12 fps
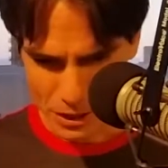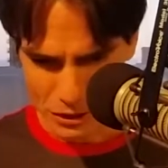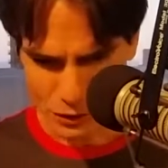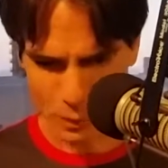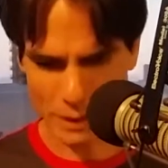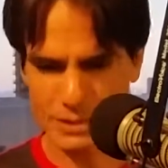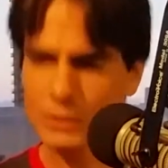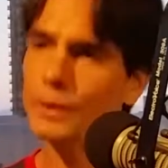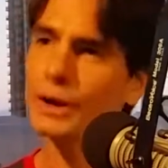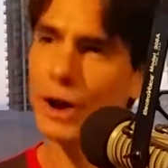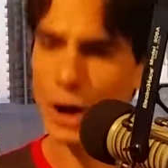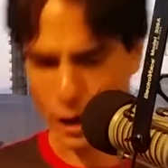So what is
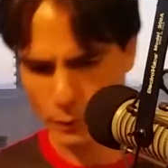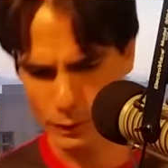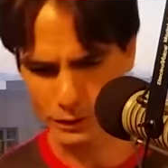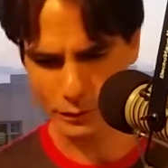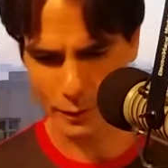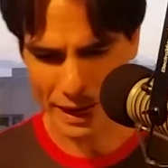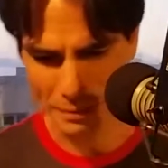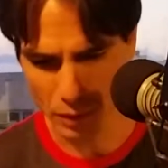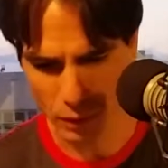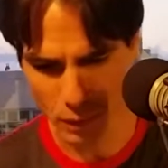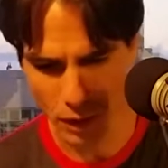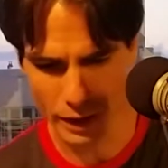going on with the
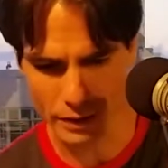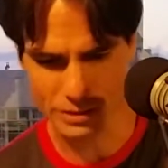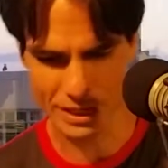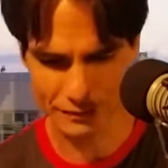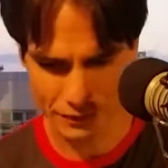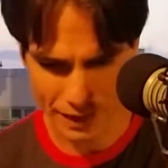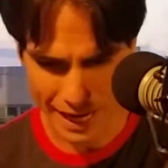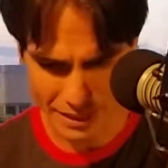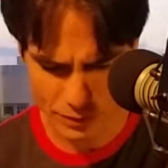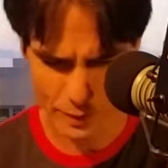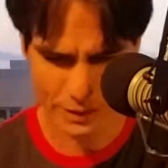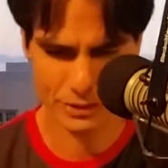Rainbow Warriors after
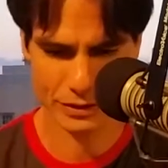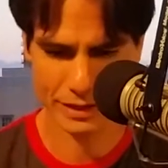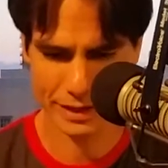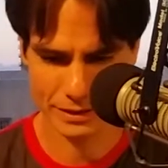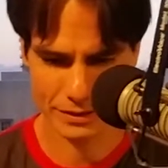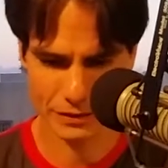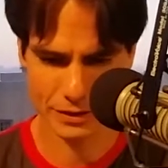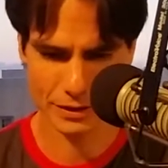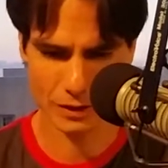last week's 38-30